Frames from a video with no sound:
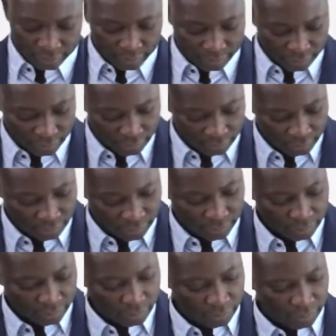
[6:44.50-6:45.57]

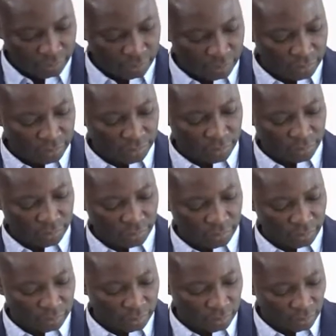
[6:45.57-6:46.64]

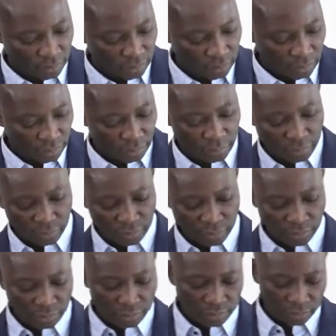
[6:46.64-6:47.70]

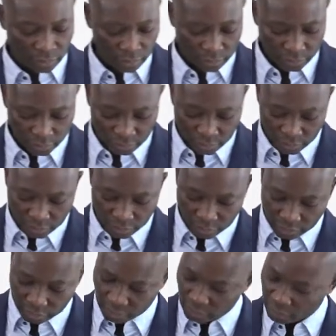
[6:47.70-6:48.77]

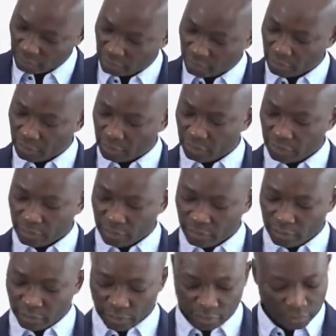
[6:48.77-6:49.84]

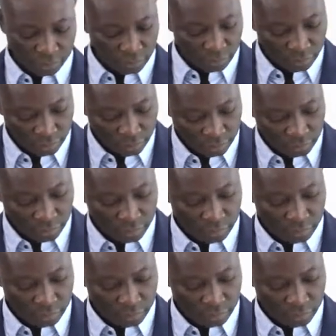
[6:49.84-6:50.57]
No words are spoken by the person on screen.